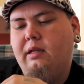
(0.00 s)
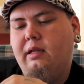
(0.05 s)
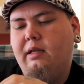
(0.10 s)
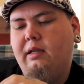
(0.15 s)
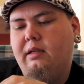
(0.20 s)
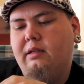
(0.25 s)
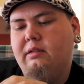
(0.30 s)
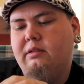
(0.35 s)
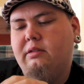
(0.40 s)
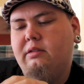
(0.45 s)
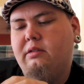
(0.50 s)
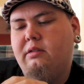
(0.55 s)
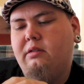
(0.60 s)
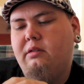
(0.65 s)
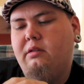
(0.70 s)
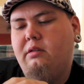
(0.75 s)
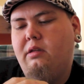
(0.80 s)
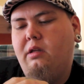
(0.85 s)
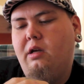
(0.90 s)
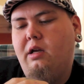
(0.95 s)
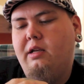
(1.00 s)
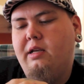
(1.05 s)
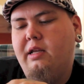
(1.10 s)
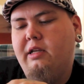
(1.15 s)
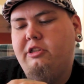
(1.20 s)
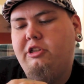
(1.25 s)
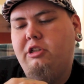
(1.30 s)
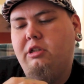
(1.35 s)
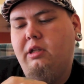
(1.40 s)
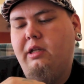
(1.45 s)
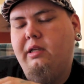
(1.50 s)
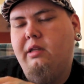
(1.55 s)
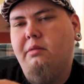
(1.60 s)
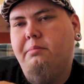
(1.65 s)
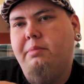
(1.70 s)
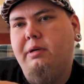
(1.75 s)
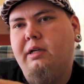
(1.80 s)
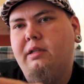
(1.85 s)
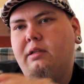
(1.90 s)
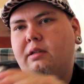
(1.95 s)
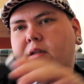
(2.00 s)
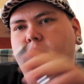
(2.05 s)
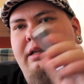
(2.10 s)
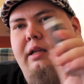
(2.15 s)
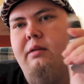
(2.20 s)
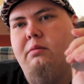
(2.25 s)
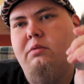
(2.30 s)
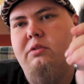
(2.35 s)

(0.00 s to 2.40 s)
is initially the button that